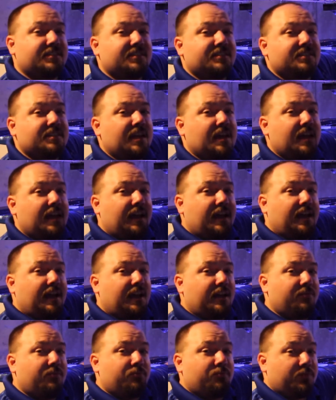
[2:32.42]
is
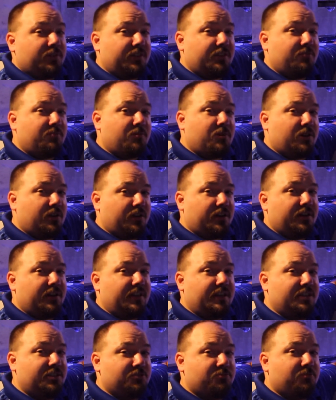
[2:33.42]
I really wanted
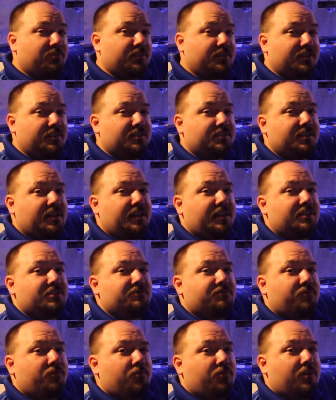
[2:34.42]
each one of these tanks
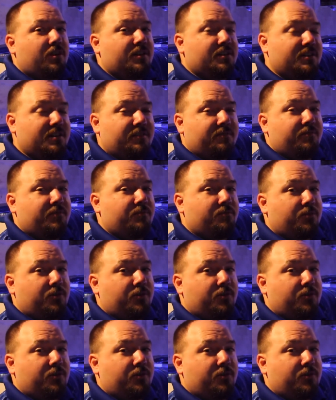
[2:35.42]
for a different